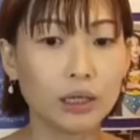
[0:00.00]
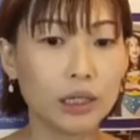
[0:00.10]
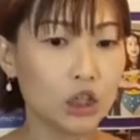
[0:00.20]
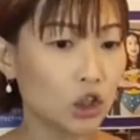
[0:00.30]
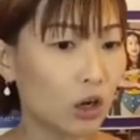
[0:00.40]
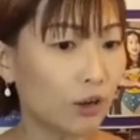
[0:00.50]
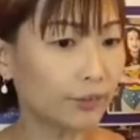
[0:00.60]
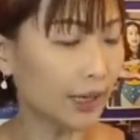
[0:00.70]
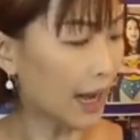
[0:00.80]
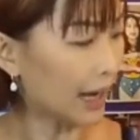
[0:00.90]
each of
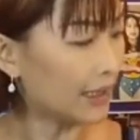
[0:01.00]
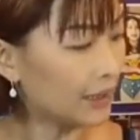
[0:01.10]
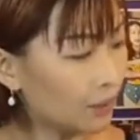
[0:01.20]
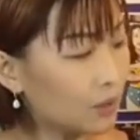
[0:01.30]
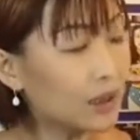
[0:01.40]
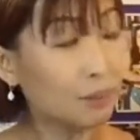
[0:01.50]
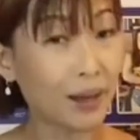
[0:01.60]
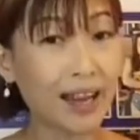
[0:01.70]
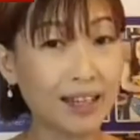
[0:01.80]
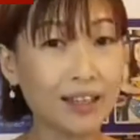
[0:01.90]
the items
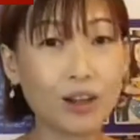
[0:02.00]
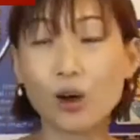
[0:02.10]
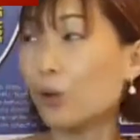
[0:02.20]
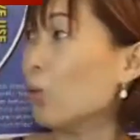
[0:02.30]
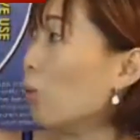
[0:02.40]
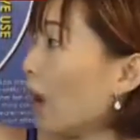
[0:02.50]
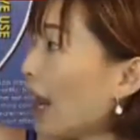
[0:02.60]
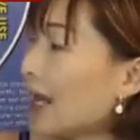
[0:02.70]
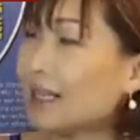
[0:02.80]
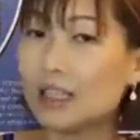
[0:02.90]
depending on
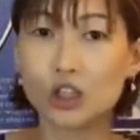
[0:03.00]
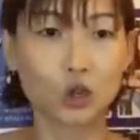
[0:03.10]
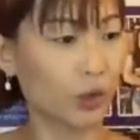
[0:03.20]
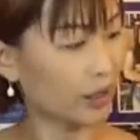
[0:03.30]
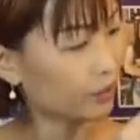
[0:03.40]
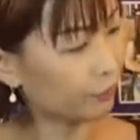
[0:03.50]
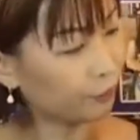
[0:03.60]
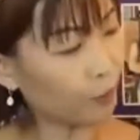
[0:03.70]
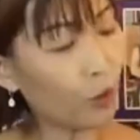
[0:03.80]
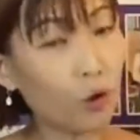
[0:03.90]
where these strengths
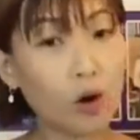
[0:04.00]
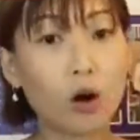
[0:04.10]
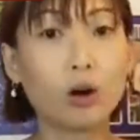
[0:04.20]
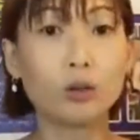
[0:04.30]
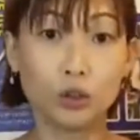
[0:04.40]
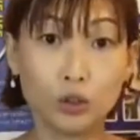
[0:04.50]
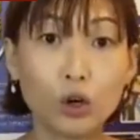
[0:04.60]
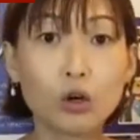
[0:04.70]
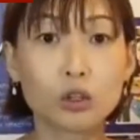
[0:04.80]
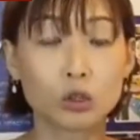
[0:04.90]
fall on
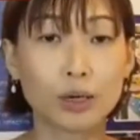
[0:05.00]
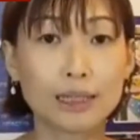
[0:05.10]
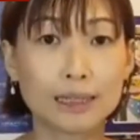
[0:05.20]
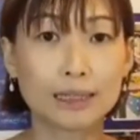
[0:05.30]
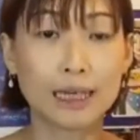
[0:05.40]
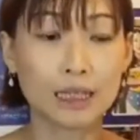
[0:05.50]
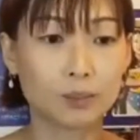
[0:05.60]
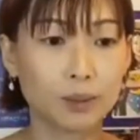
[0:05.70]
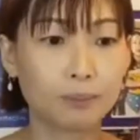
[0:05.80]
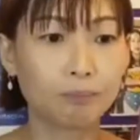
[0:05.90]
your strengths
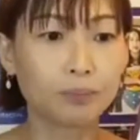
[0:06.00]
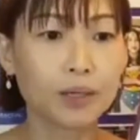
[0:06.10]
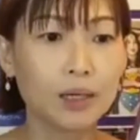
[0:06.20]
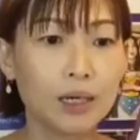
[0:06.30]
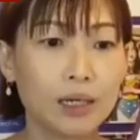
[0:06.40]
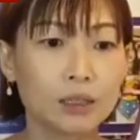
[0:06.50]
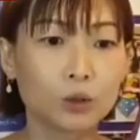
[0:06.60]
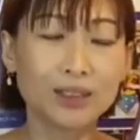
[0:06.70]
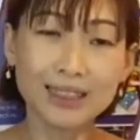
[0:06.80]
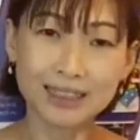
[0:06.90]
assessment.
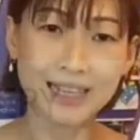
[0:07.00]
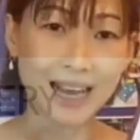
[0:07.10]
So this is